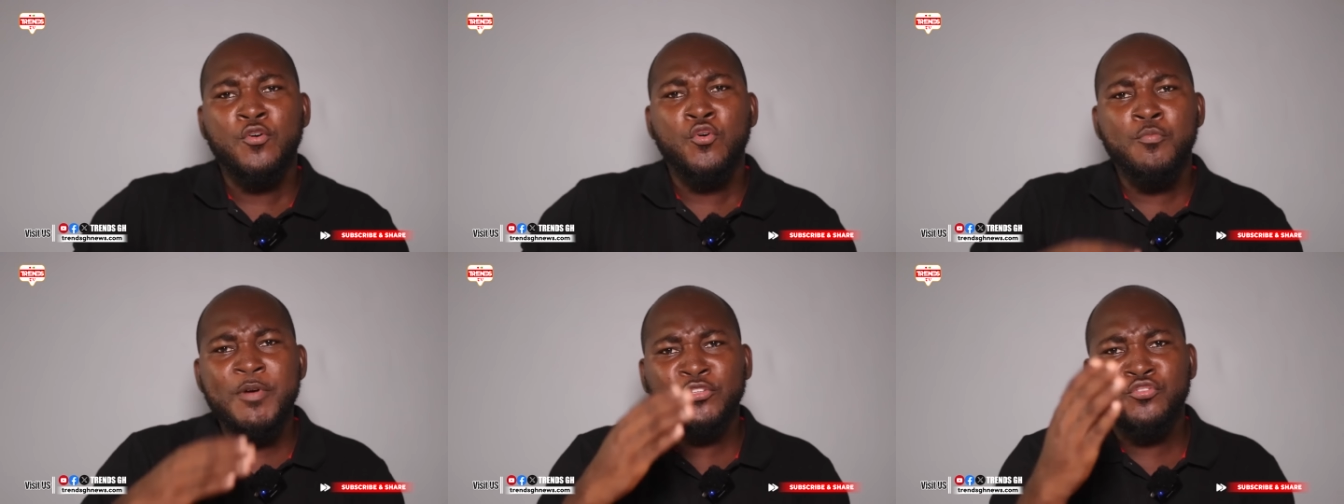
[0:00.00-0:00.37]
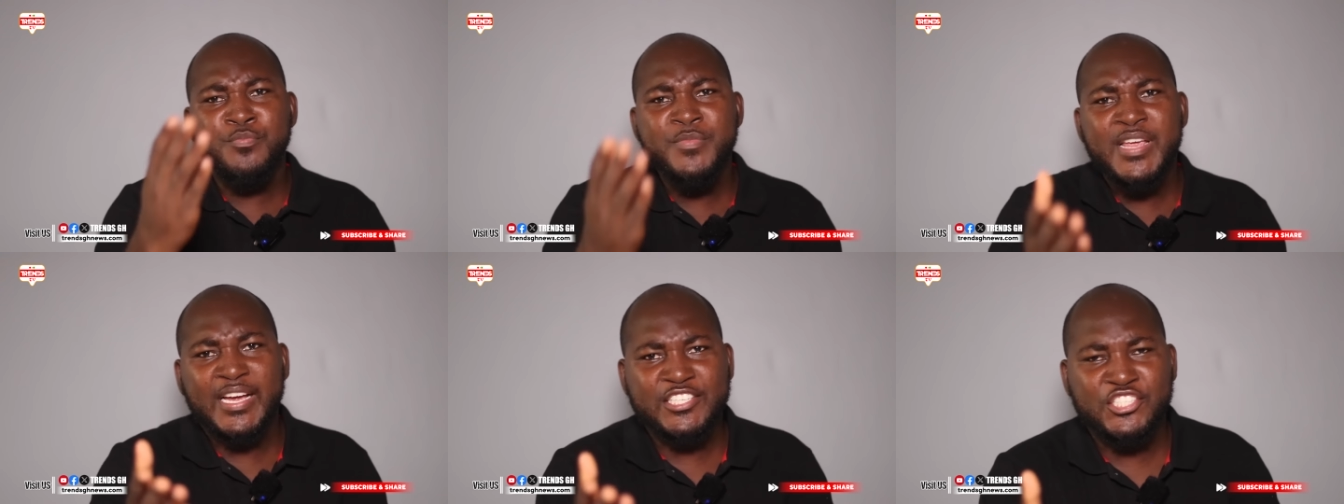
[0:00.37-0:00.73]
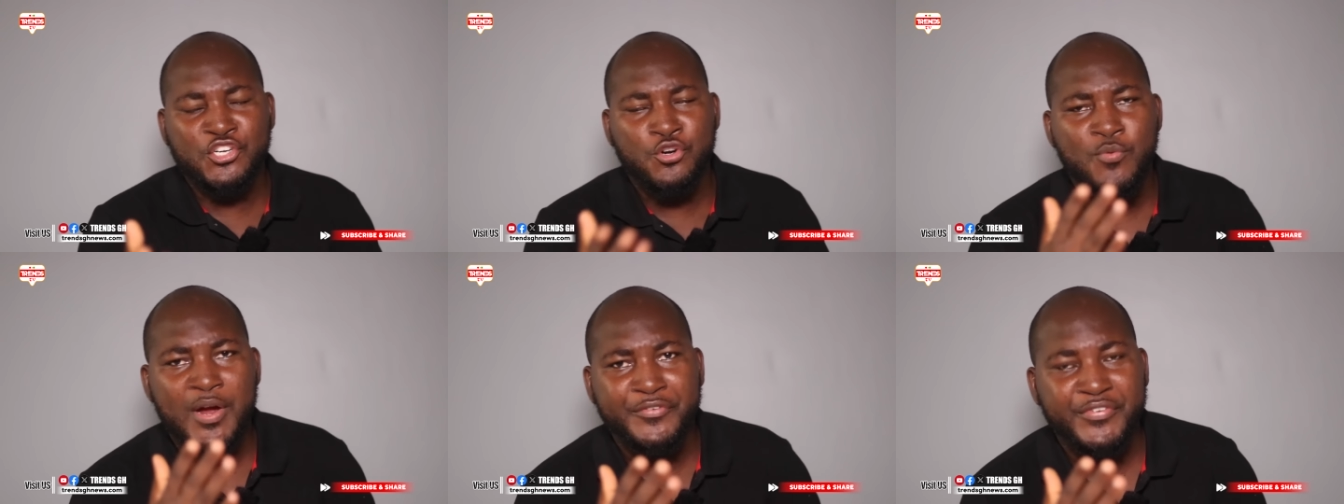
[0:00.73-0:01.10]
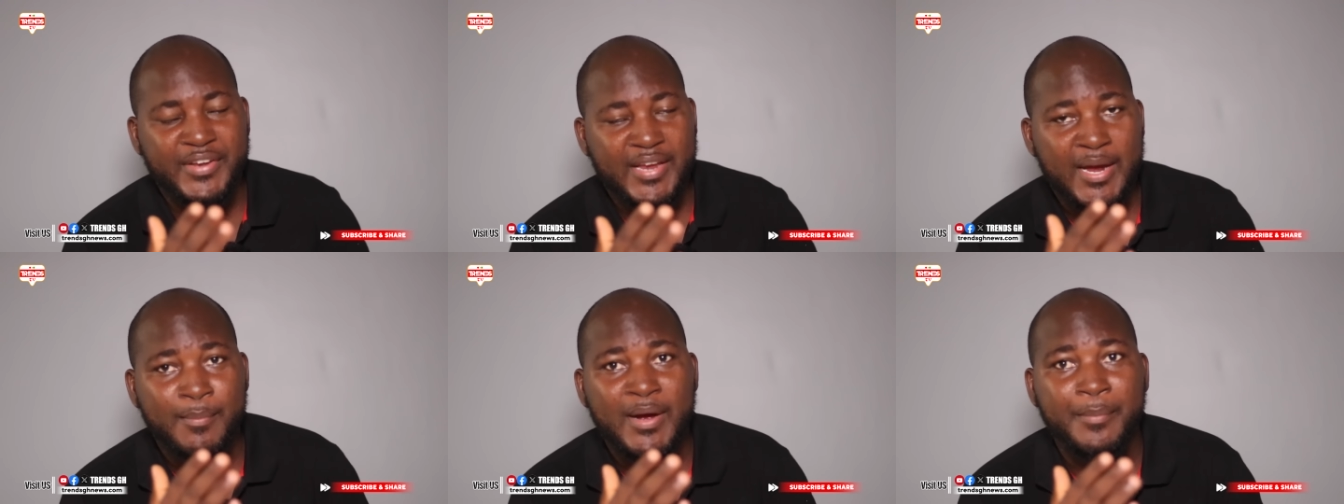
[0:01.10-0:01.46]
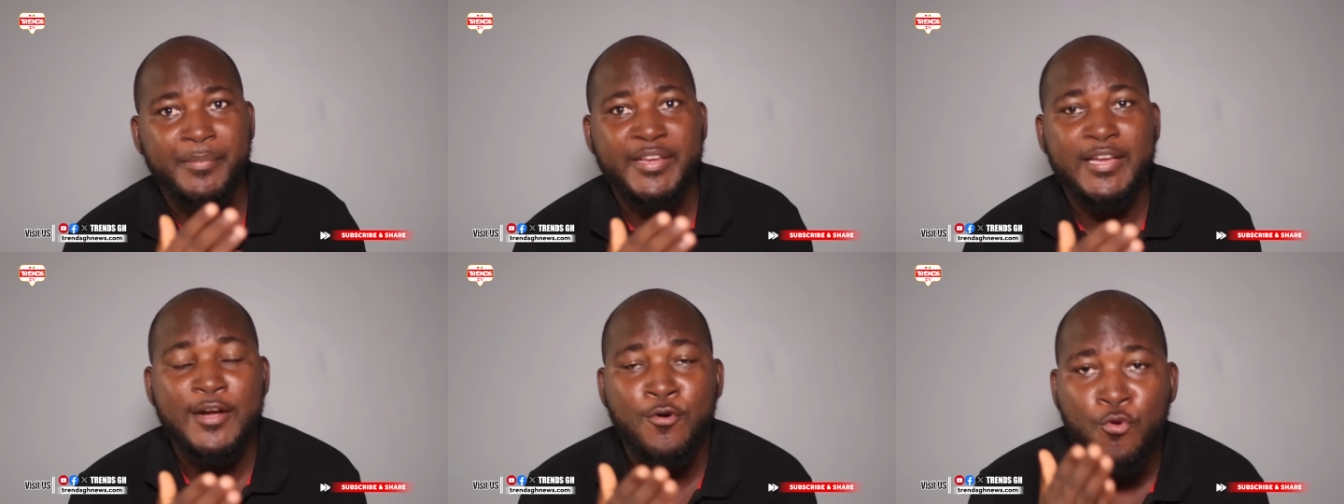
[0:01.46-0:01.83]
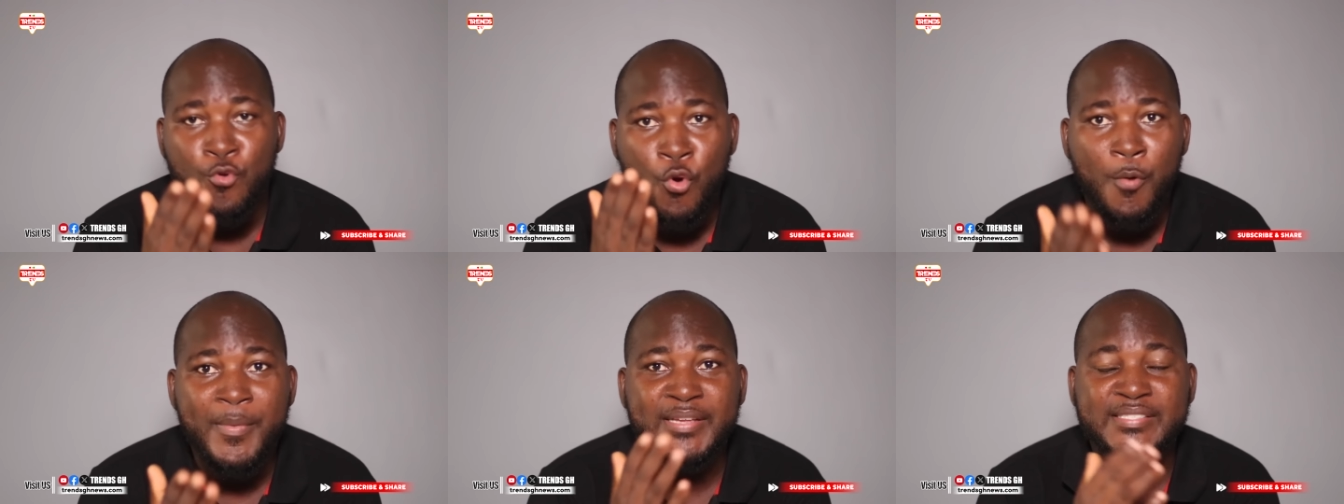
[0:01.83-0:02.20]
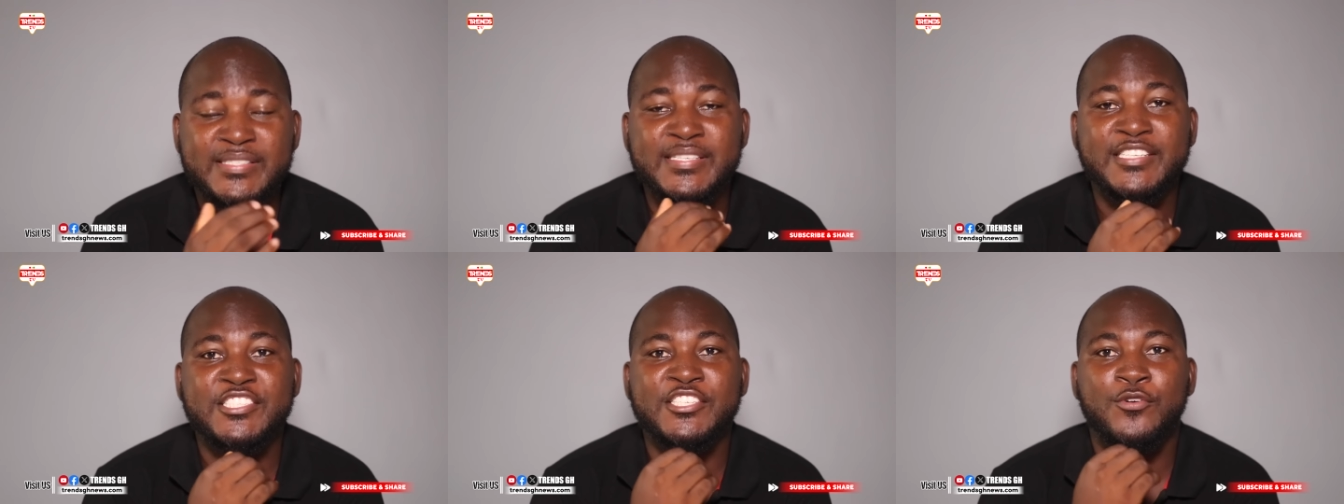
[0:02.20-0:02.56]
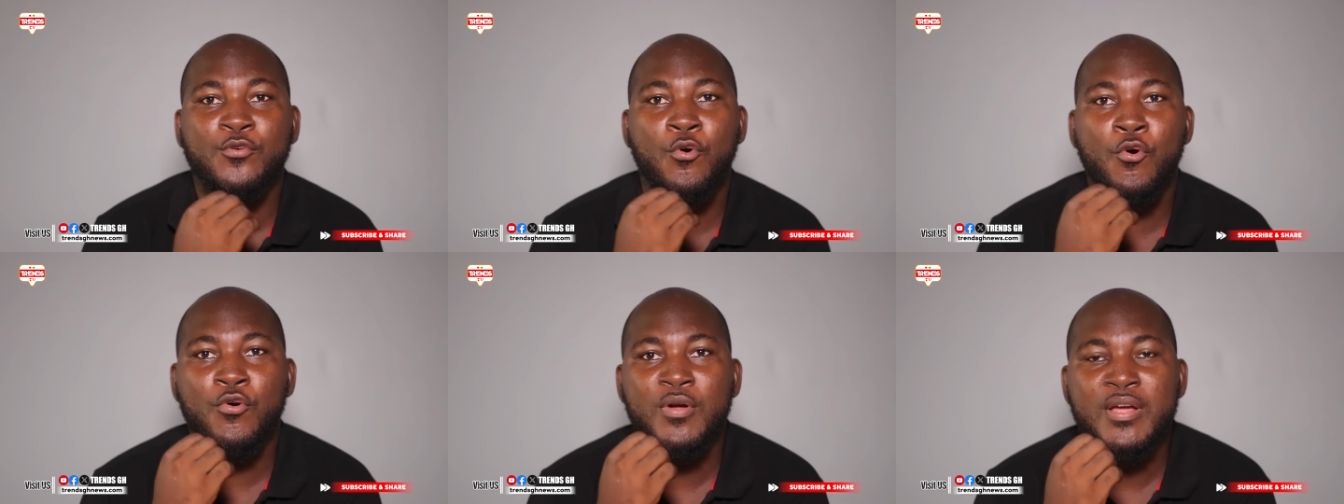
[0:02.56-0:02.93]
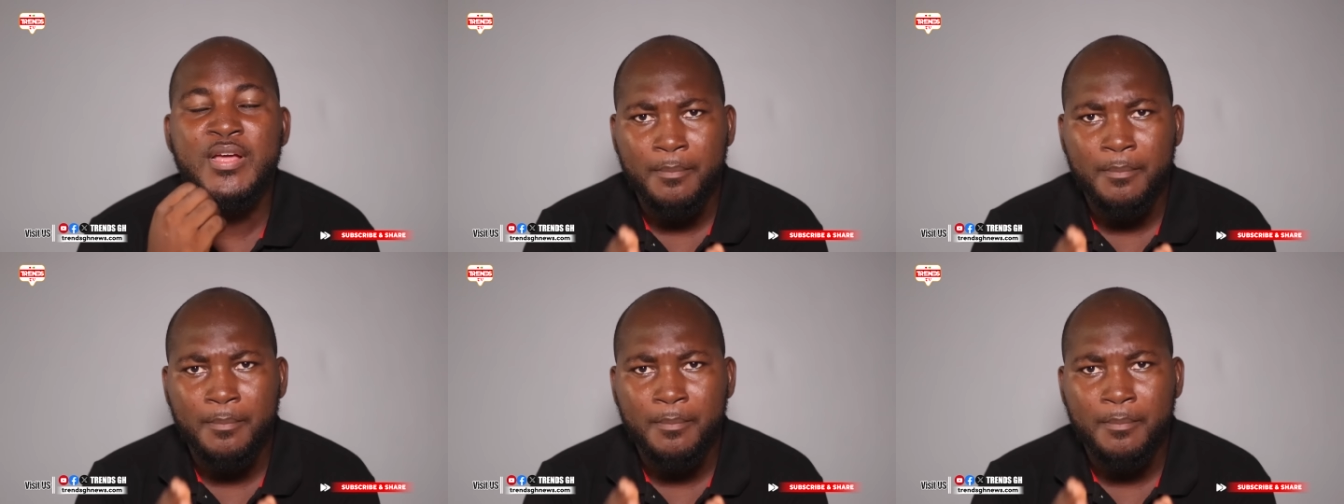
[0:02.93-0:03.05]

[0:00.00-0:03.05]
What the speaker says: Ube to me actually wadri amame ewo comment section ho.